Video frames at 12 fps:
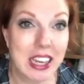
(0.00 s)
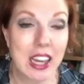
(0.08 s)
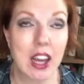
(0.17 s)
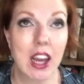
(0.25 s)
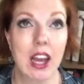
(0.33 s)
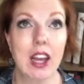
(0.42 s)

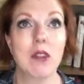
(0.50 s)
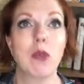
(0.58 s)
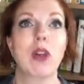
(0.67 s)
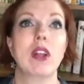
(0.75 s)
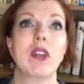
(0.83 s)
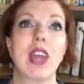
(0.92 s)

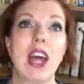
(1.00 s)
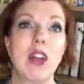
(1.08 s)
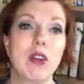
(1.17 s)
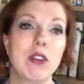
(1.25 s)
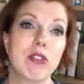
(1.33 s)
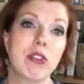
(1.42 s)
Well,
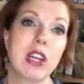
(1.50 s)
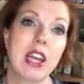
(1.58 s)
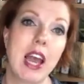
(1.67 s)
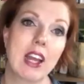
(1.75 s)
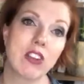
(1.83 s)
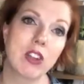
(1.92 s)
calorie free
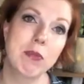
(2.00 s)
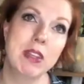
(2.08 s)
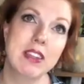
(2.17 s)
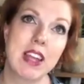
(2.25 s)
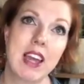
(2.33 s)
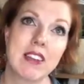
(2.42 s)
actually
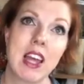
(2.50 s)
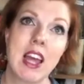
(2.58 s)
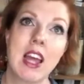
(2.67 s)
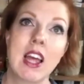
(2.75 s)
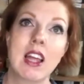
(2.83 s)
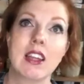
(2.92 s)
means it has
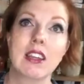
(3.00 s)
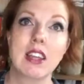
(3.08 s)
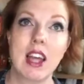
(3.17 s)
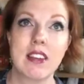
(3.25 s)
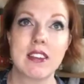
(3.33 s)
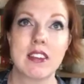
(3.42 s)

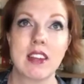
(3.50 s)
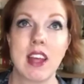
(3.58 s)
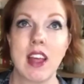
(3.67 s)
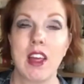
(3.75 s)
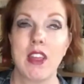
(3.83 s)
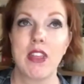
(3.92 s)
less
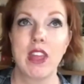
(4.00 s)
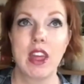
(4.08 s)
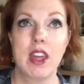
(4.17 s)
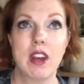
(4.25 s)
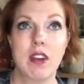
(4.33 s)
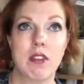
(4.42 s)

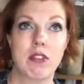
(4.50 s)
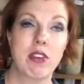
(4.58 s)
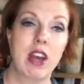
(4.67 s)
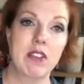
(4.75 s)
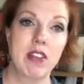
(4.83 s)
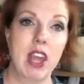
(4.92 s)
than
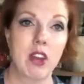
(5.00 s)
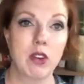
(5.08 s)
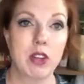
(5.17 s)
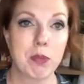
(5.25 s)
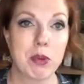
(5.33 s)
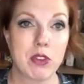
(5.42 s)
5
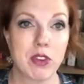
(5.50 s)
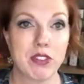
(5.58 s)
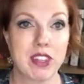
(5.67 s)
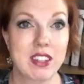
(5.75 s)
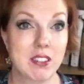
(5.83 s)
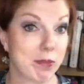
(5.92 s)
calories per
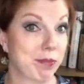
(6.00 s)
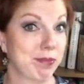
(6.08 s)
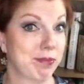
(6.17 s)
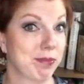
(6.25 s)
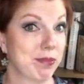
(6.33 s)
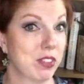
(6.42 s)
serving.
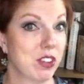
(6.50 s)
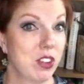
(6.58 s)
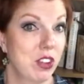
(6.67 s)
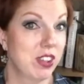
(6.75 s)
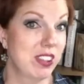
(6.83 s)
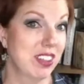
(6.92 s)
So
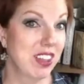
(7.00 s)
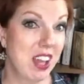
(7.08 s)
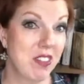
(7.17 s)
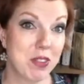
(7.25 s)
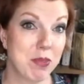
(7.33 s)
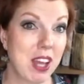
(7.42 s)
you can still
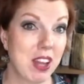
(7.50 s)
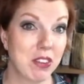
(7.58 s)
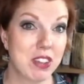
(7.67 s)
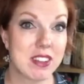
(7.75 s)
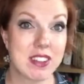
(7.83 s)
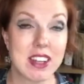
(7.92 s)
have some
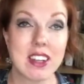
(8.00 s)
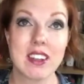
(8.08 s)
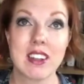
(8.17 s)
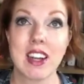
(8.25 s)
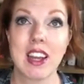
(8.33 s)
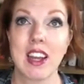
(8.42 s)
calories in there
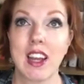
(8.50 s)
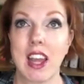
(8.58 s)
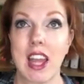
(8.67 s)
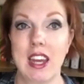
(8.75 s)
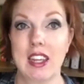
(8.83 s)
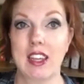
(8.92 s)

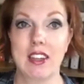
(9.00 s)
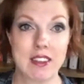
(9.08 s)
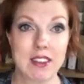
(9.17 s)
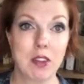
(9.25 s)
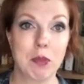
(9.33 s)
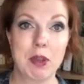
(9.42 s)
and it can
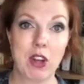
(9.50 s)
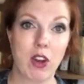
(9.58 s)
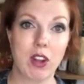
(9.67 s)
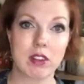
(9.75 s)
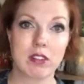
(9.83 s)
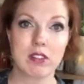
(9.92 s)
still be
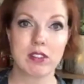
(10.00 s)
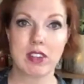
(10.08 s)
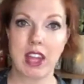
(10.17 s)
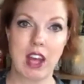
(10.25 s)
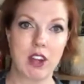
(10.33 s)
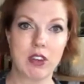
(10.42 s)
called
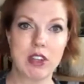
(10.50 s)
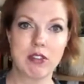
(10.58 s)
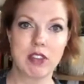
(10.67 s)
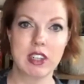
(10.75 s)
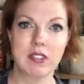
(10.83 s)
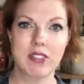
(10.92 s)
calorie
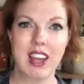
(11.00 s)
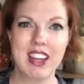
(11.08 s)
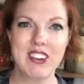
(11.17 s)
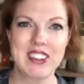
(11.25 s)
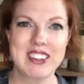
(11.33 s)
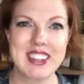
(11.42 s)
free. Hi,
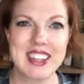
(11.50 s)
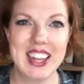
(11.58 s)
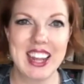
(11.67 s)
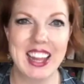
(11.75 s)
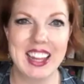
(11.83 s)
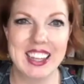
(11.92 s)
Christy.
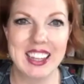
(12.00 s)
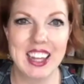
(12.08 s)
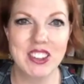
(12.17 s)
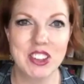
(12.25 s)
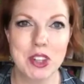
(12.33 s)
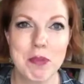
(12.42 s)

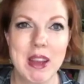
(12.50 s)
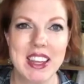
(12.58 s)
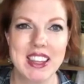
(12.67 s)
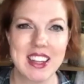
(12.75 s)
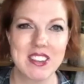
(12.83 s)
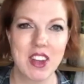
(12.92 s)
Glad you could make
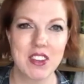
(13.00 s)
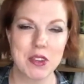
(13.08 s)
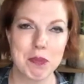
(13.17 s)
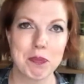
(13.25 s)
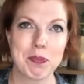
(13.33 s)
it. That's awesome.